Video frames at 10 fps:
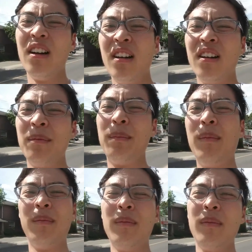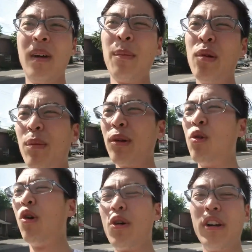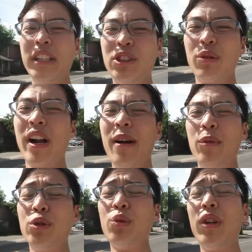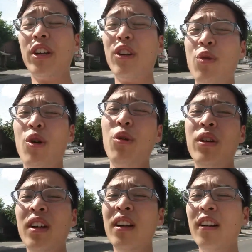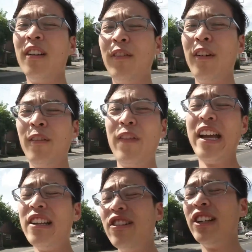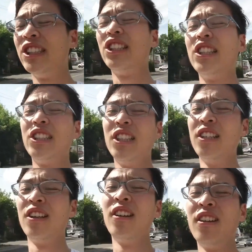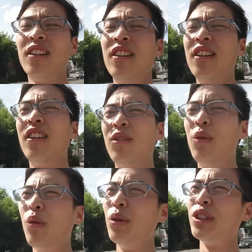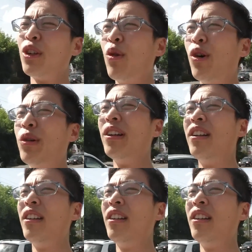I put up a quote on Instagram. It was a really good quote. Failure is just, what was the quote?